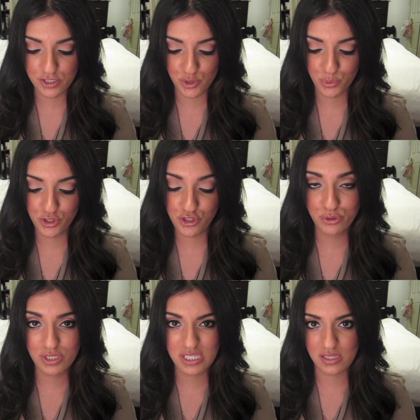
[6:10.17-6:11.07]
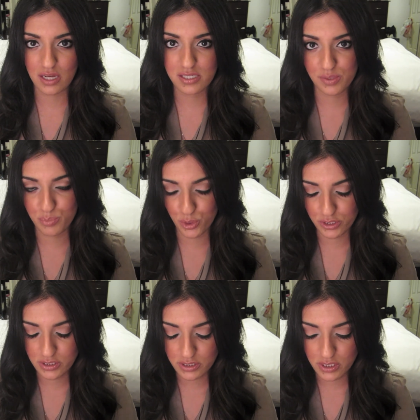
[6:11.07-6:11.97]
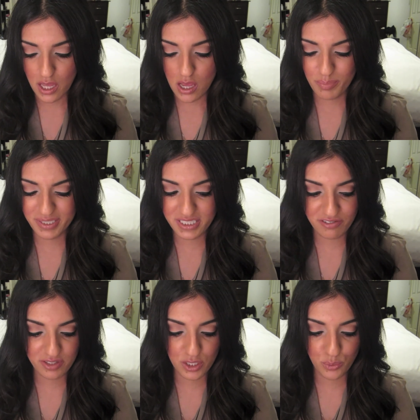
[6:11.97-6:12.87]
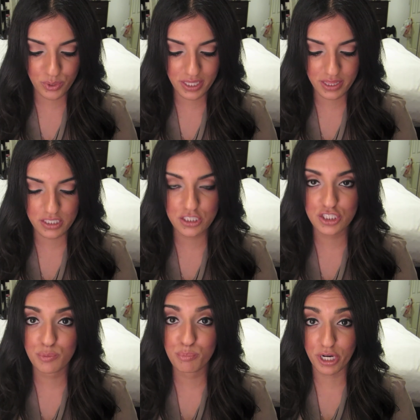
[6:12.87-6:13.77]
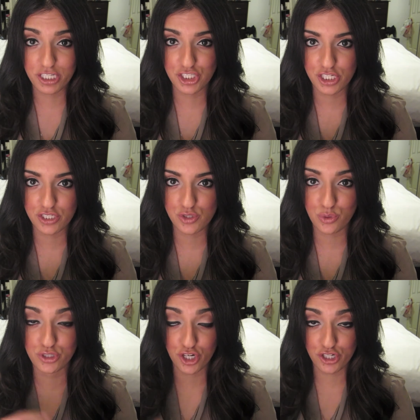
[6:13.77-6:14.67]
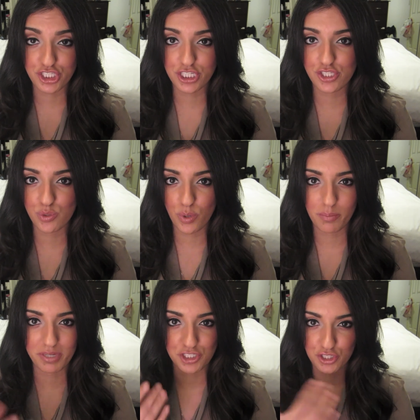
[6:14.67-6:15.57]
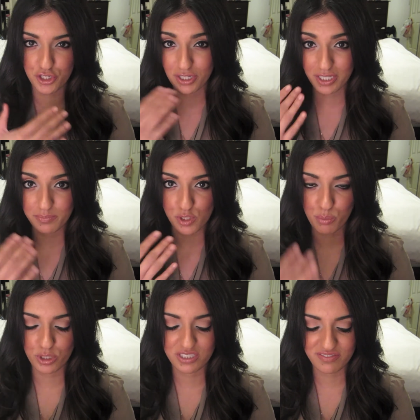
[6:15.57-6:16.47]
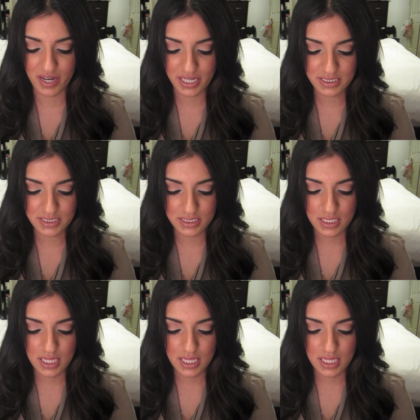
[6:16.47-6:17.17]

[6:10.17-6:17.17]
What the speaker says: So with nudes, it's not as important, but definitely with bright shades or dark shades, you want to make sure that your lips are more defined.